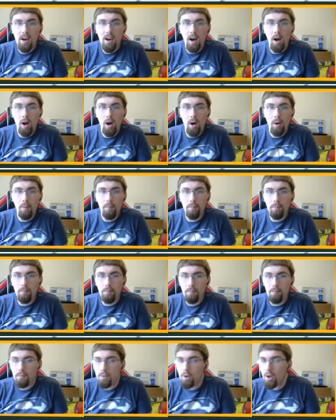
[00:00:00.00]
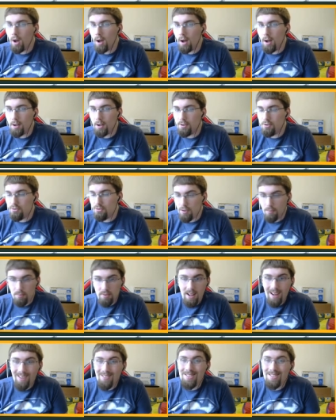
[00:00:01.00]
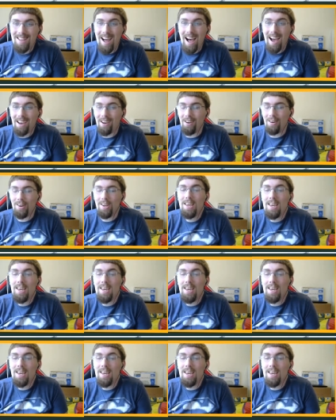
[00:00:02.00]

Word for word: um, uh, chips down Zygarde,